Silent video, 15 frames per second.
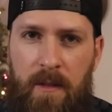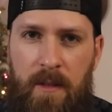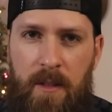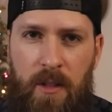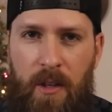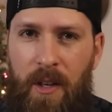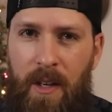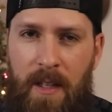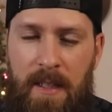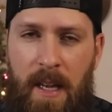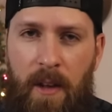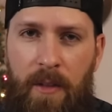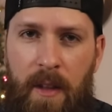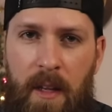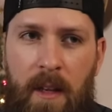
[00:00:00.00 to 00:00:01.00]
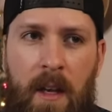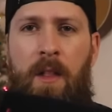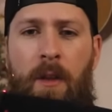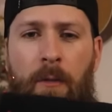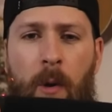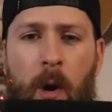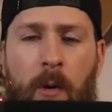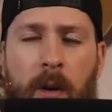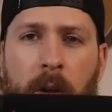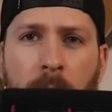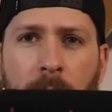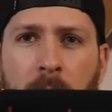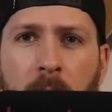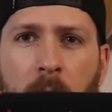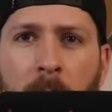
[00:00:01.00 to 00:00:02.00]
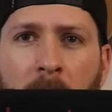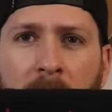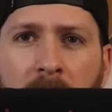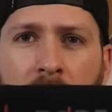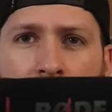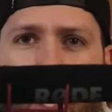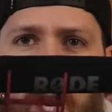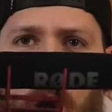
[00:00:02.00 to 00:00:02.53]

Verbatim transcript: It's good, it's healthy. The Røde VideoMic